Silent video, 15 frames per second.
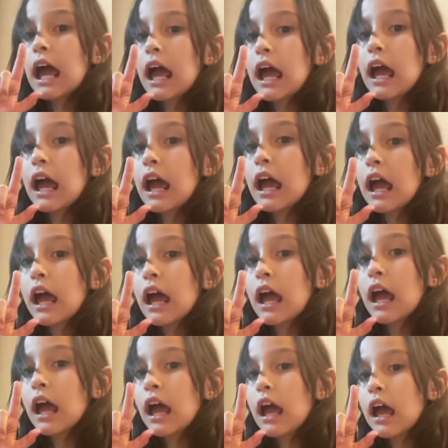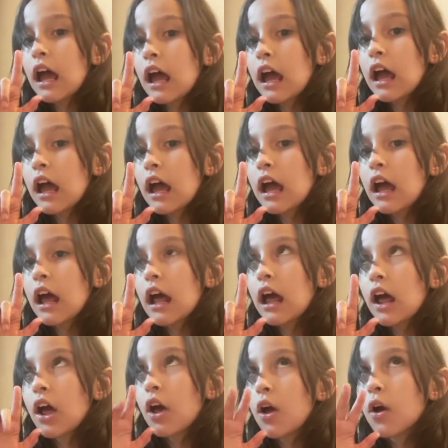
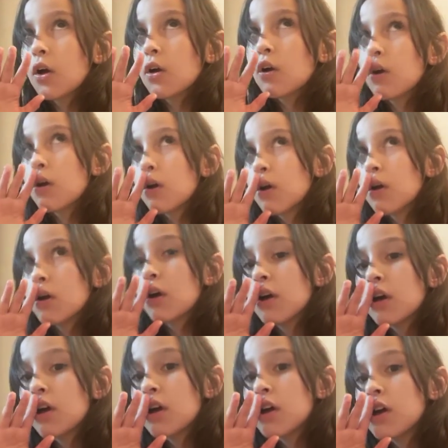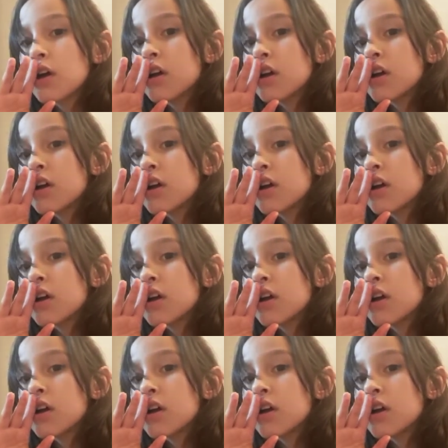(no one is talking)